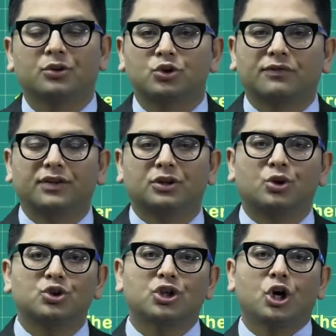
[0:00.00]
So for
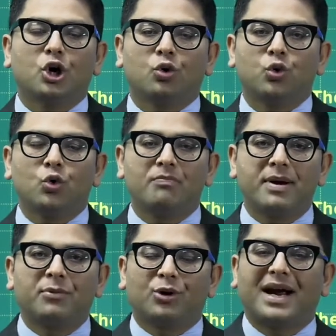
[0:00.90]
those who
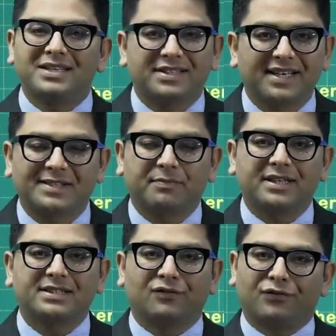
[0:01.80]
memorize the
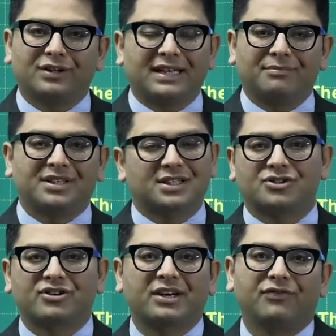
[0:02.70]
expression, for them it's a
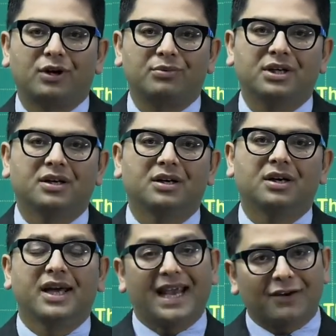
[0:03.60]
straightforward,
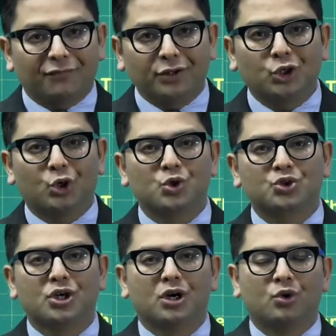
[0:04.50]
and for
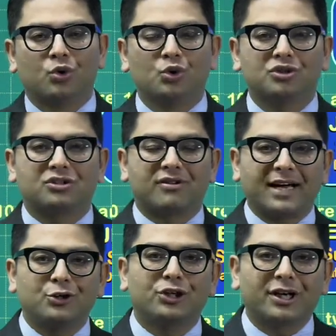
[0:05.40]
those who
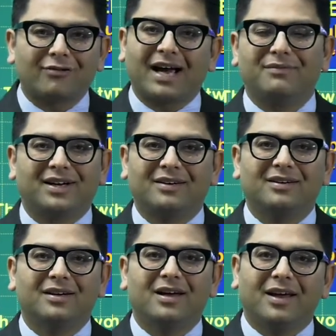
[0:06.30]
try to derive it,
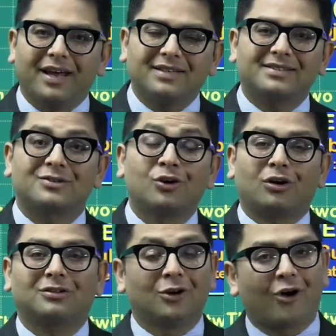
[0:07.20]
it's
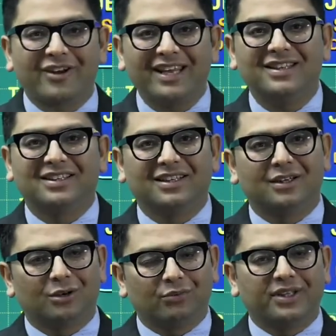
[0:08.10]
not long either.
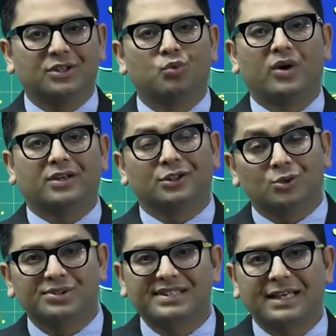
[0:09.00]
Within one or
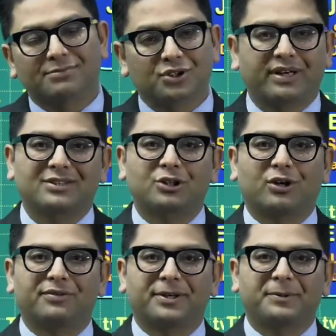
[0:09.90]
two steps you can
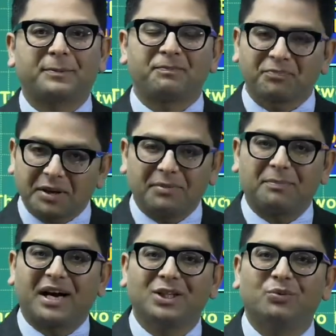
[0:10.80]
solve it. But
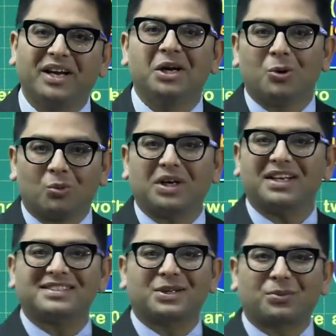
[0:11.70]
by the way, what
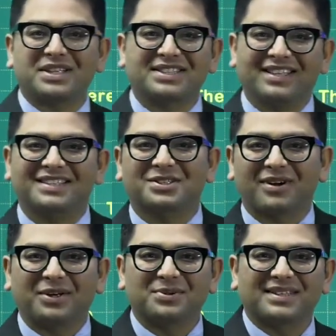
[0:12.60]
is the question? Let's
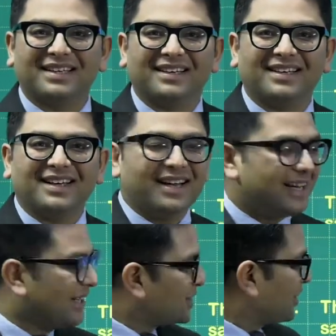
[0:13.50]
try to see.
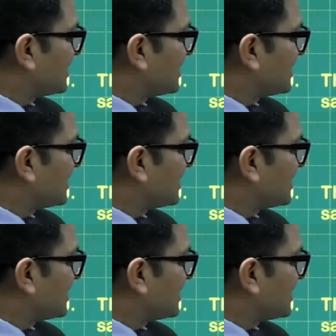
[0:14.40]
So